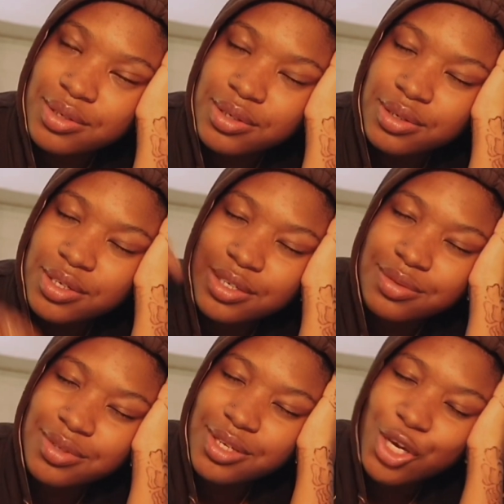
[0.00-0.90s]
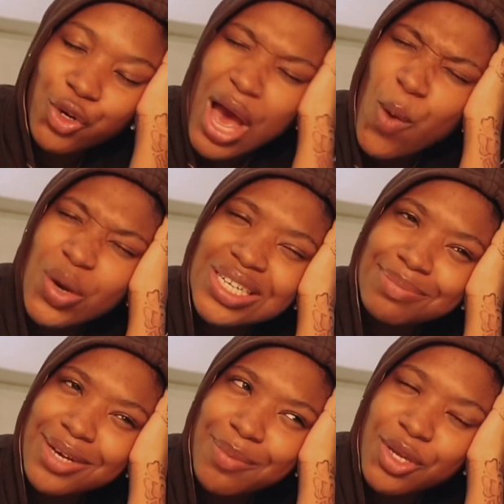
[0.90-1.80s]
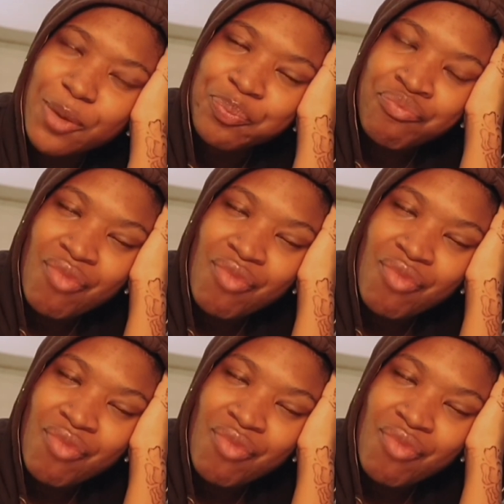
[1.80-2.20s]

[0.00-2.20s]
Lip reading: Oh, you know, I want to become, you know,